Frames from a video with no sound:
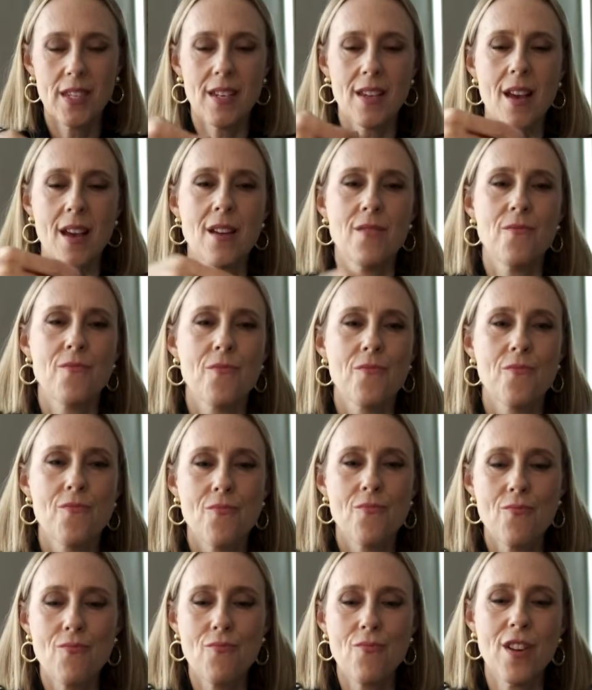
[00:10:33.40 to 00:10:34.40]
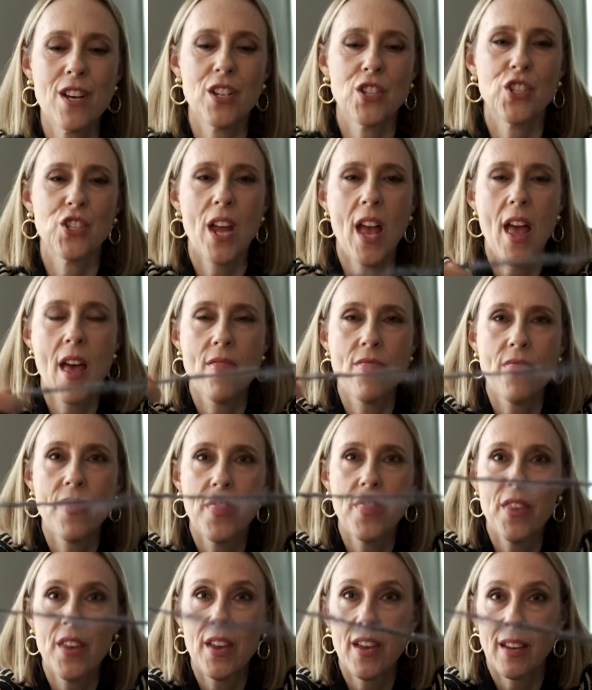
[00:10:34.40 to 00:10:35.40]
and rich and
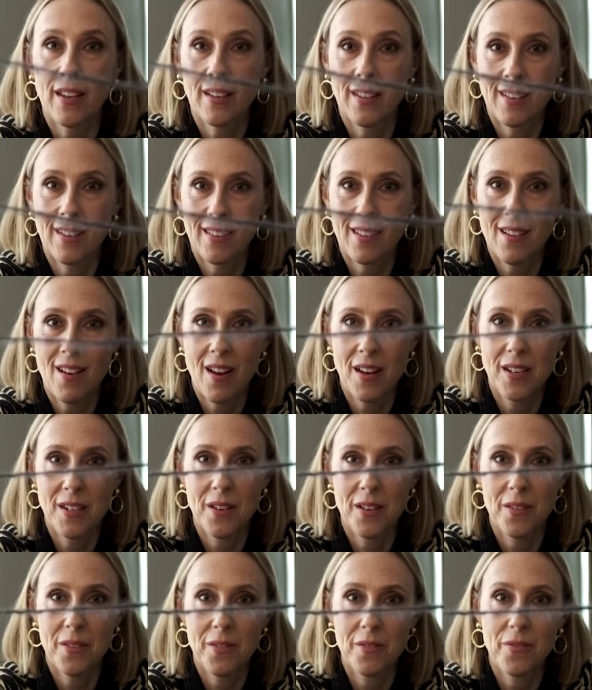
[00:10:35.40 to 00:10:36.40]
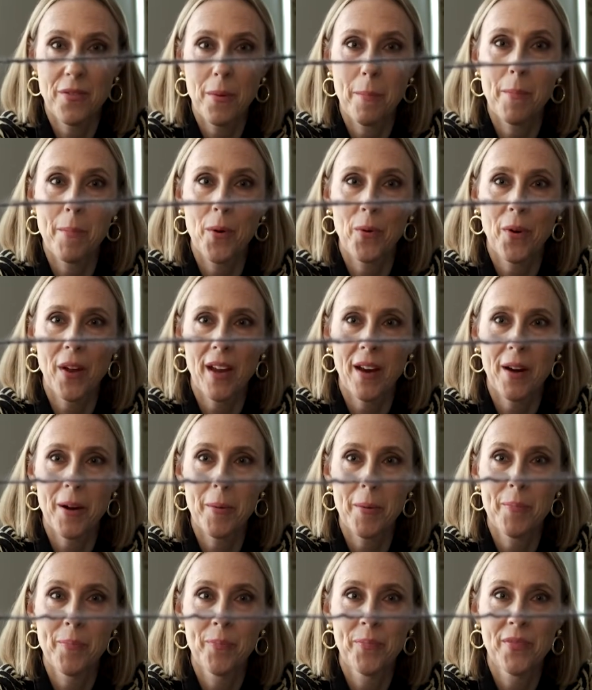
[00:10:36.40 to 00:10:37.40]
thick kind of
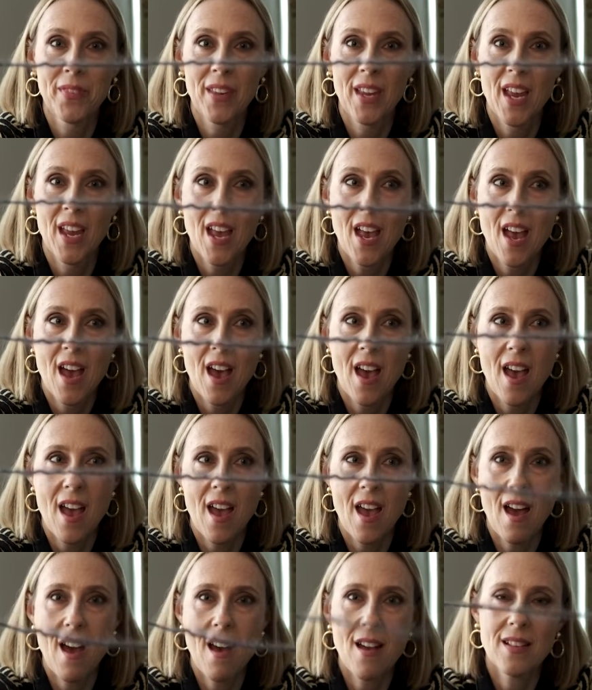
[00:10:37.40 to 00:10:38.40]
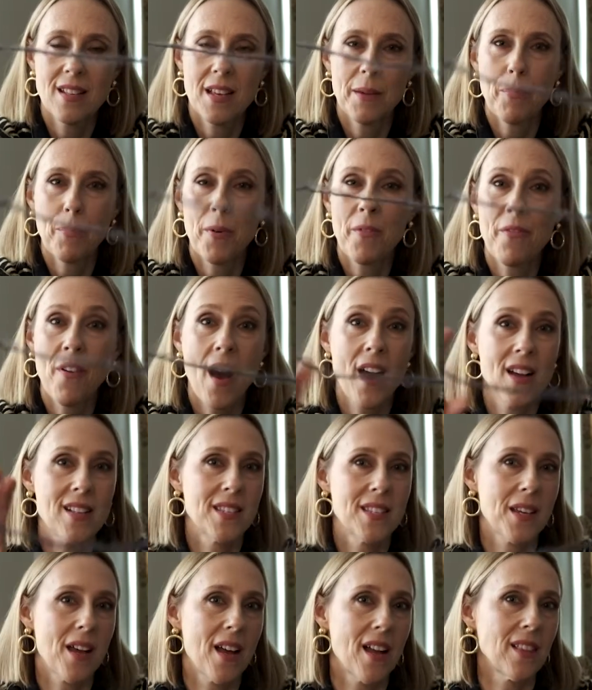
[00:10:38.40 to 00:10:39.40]
mohair. And it
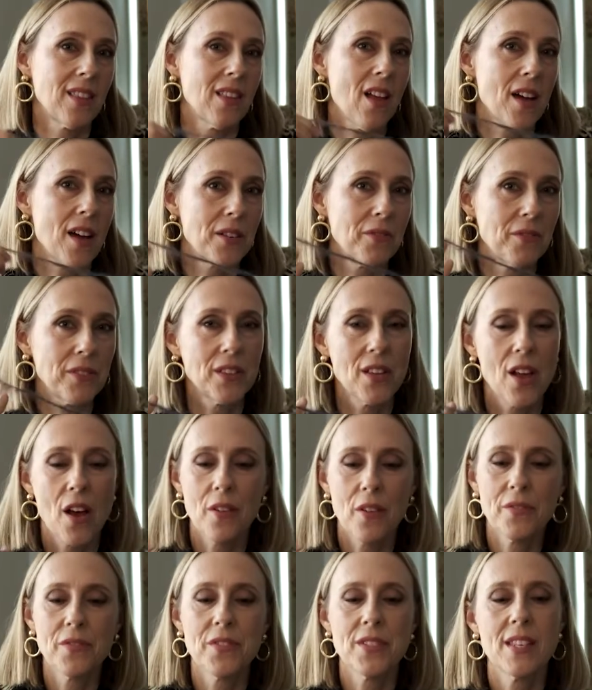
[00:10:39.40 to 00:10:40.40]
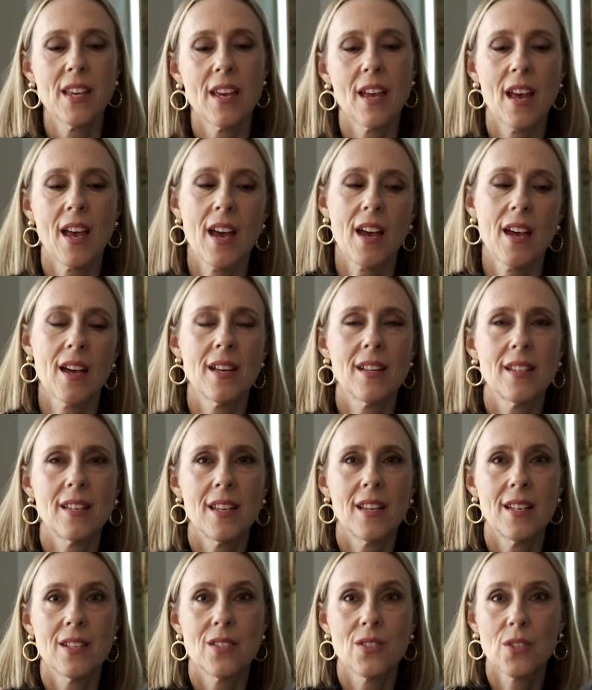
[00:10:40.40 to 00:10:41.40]
provides a lot of luft, and
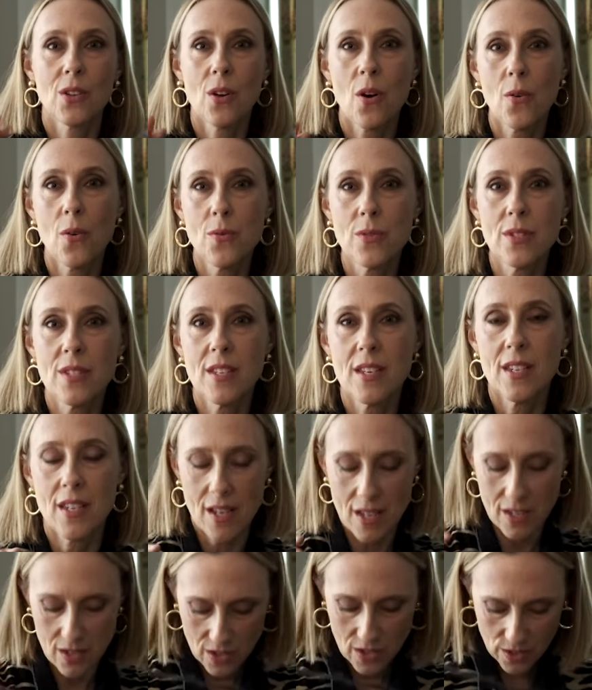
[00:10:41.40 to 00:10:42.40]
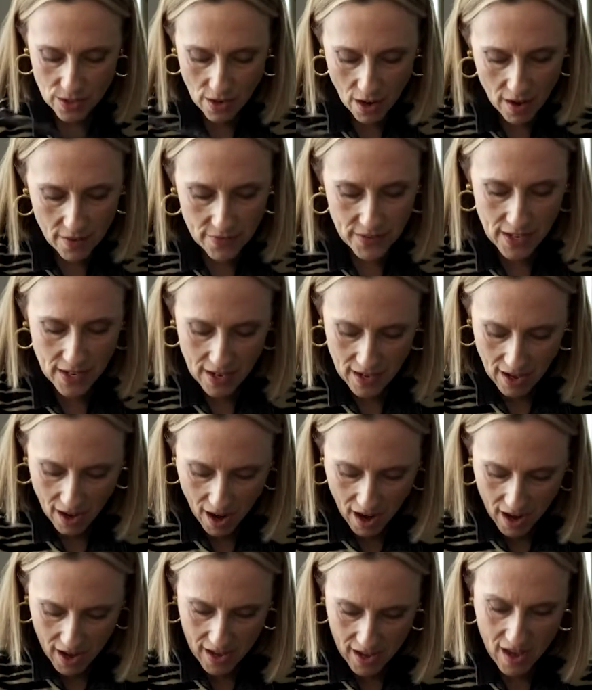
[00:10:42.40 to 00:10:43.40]
it's cozy and soft. And
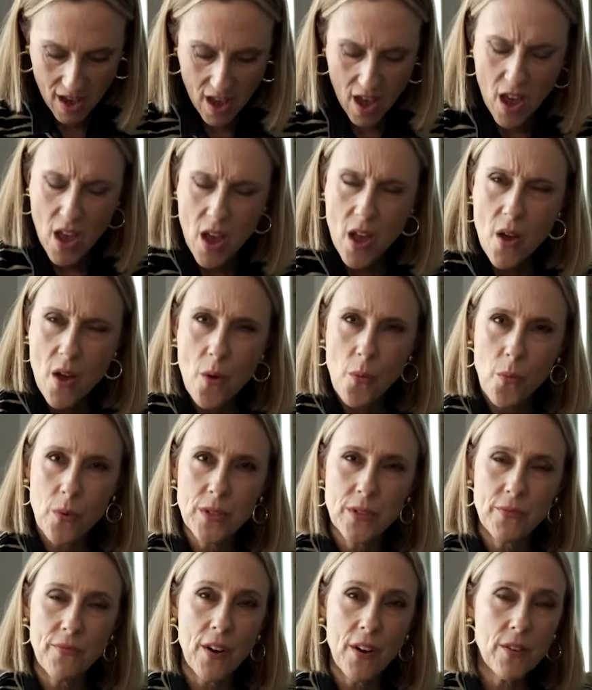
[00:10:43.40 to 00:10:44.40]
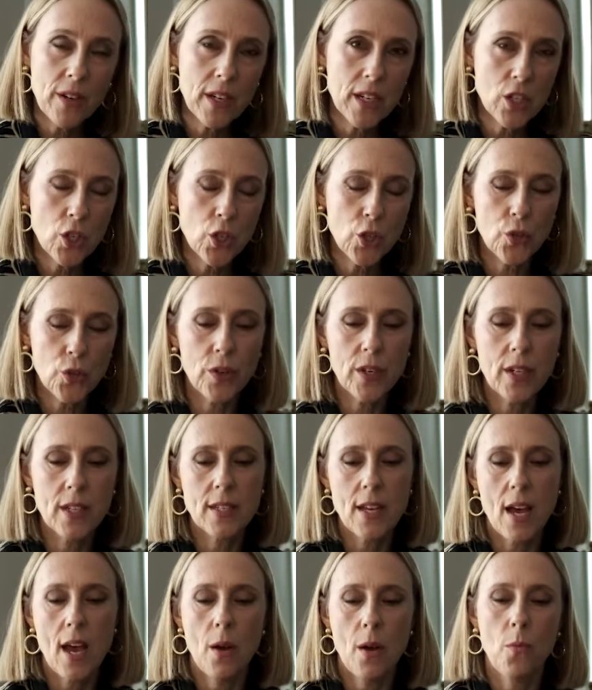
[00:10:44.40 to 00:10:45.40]
I was very
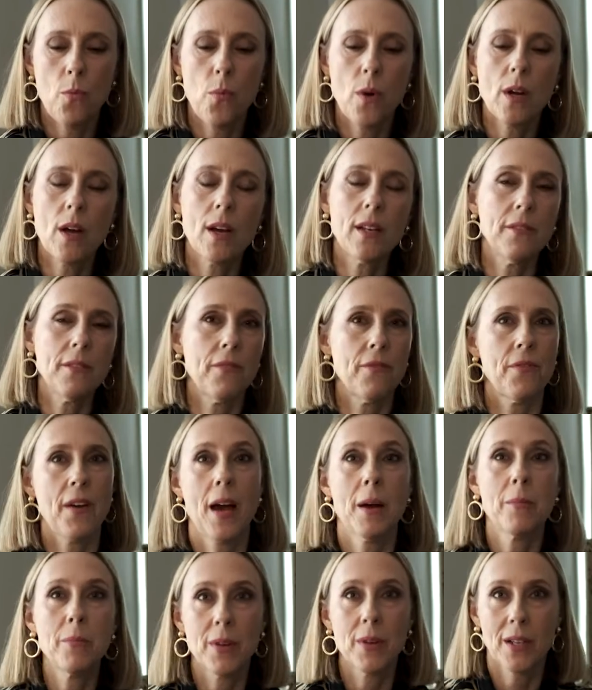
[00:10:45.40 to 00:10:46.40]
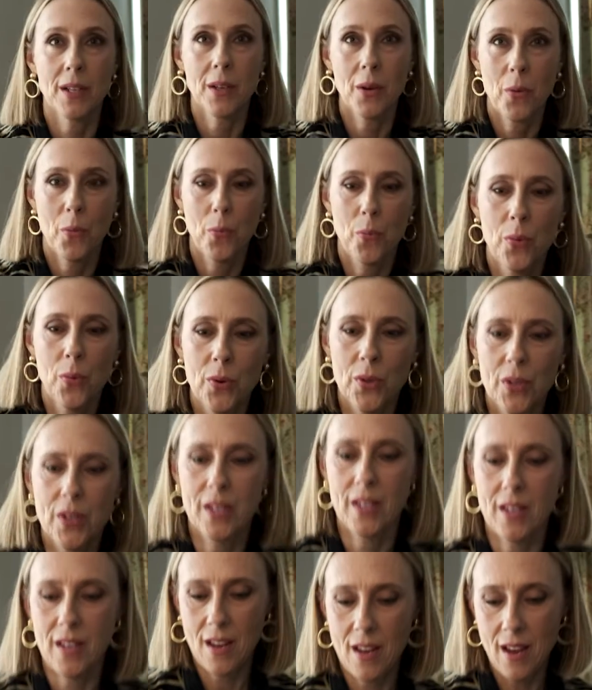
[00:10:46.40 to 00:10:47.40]
intrigued at what kind of fabric would